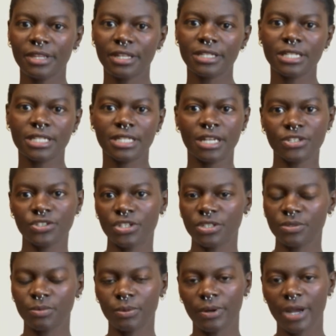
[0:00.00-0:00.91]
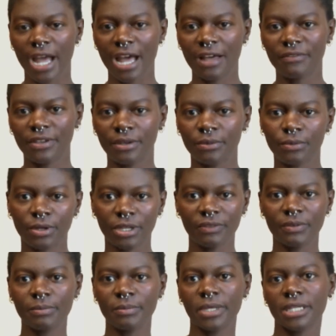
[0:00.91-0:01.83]
the discussions we were having were
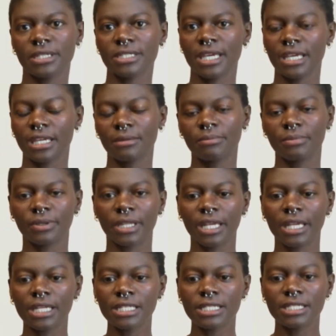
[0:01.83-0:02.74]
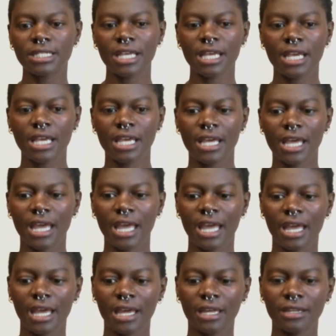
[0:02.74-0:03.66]
even being taken place.
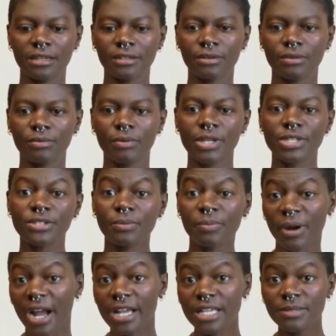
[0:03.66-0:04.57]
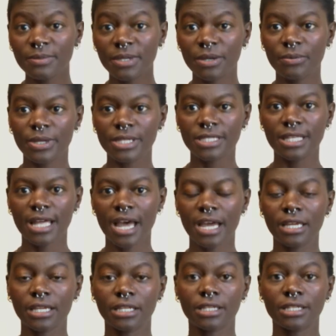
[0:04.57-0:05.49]
And what surprised me was
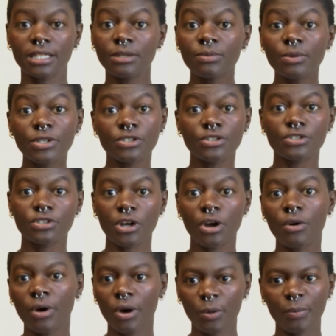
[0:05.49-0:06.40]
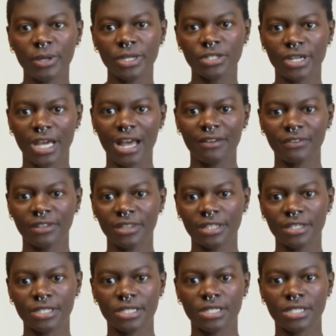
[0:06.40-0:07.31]
that he was so open to having
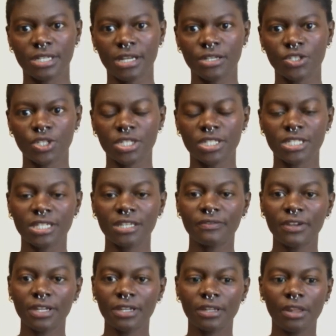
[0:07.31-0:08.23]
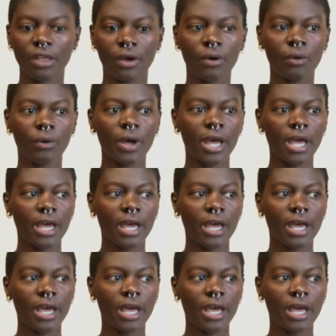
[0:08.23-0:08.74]
these discussions, even though